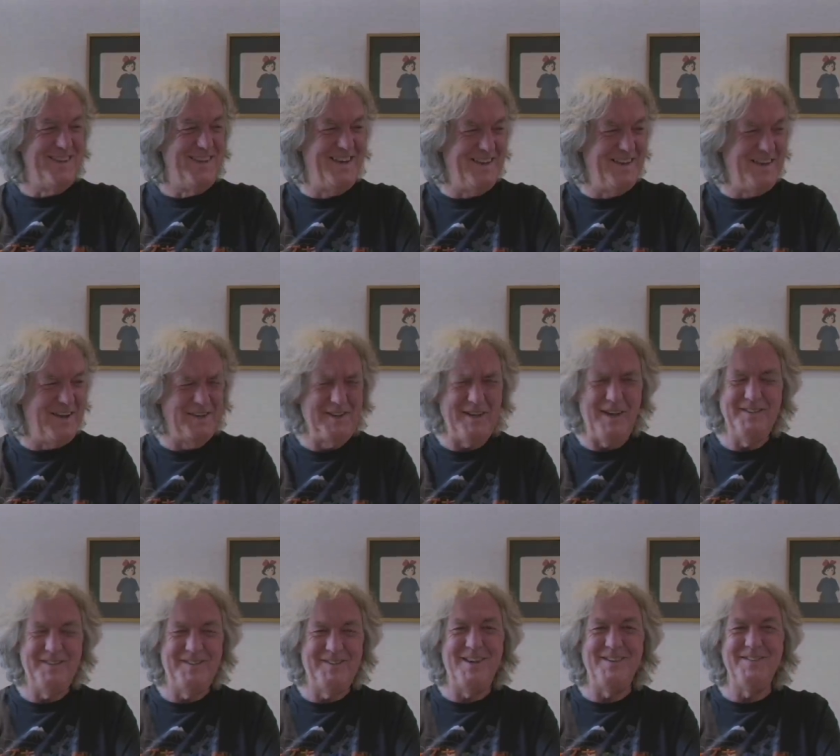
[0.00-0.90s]
I
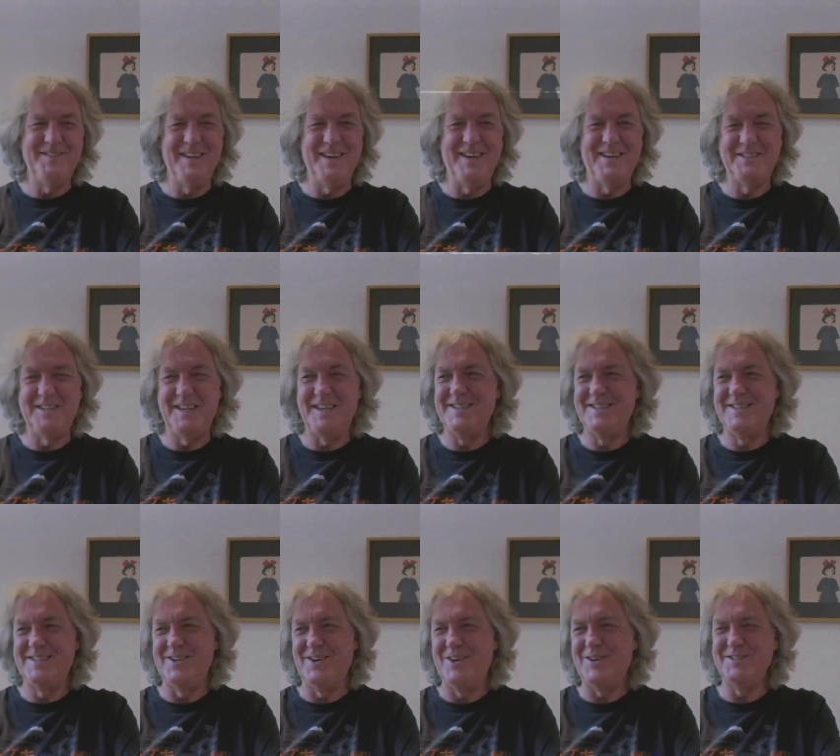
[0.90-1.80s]
don't, don't think I
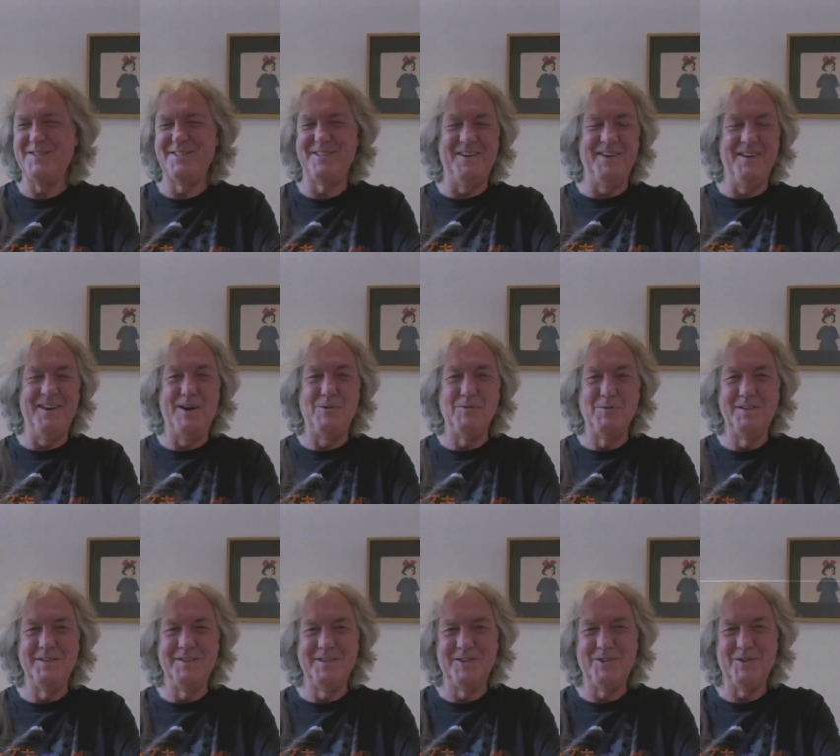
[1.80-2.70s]
said tosser, and I
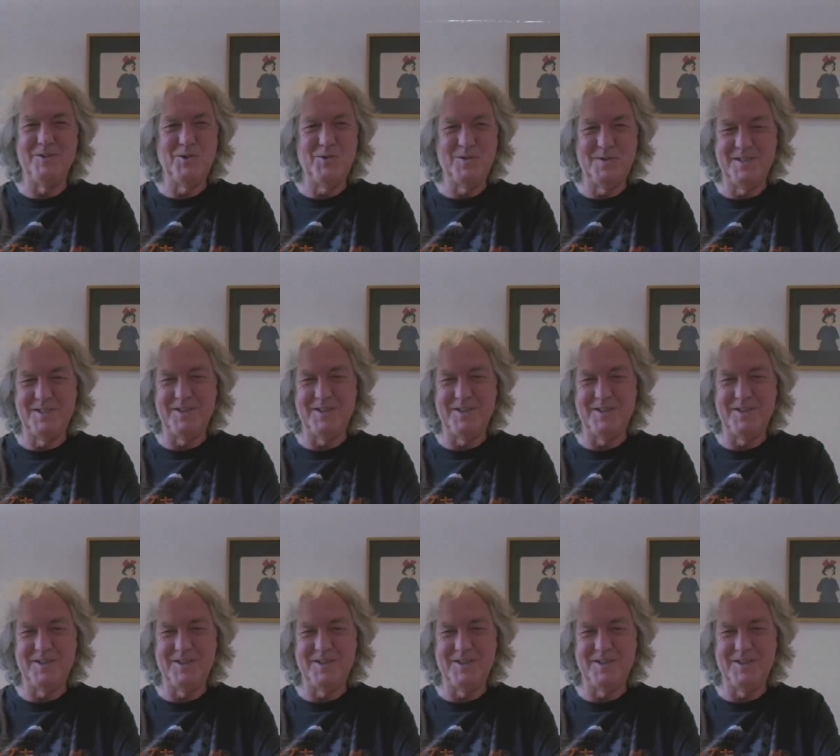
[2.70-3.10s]
wouldn't call you a